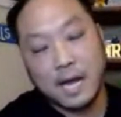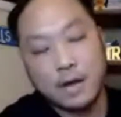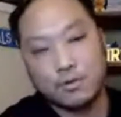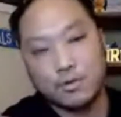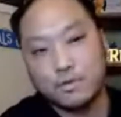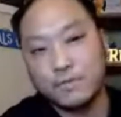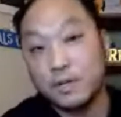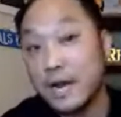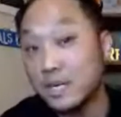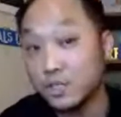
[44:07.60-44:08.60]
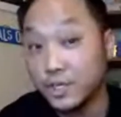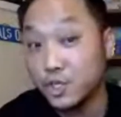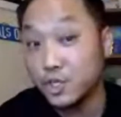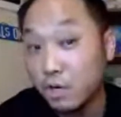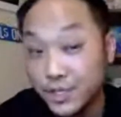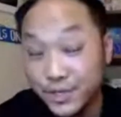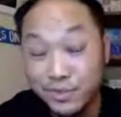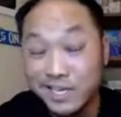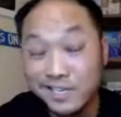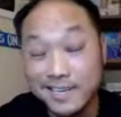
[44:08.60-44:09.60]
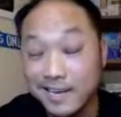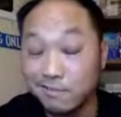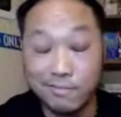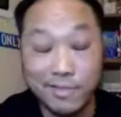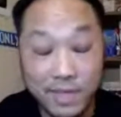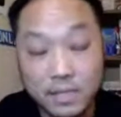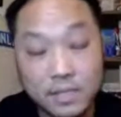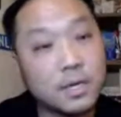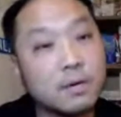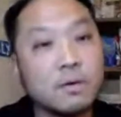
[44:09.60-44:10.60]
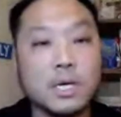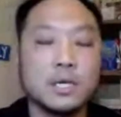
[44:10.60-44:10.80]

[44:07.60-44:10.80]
I don't know if they're actually charging you less. I don't think so.